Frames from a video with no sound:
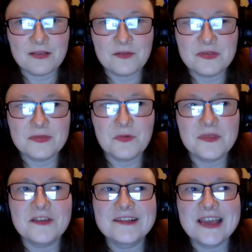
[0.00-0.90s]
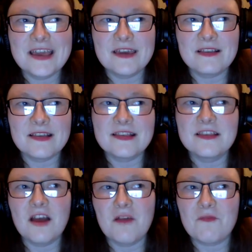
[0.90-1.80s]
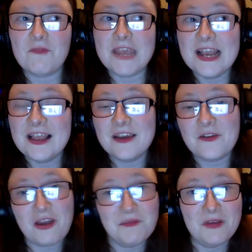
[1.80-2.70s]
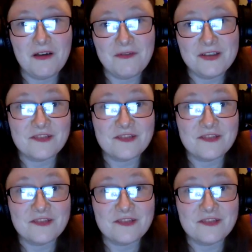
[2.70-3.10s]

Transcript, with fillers: So what they're saying is it's not really a crime novel.